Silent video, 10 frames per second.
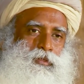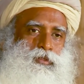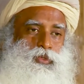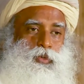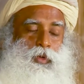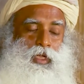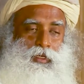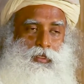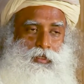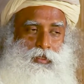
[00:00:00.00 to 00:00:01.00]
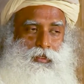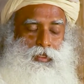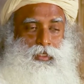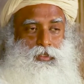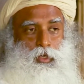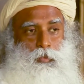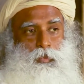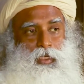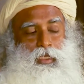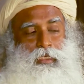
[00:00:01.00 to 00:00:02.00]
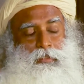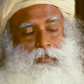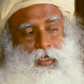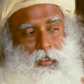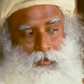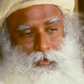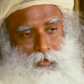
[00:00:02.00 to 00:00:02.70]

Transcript: So red does not mean it is red.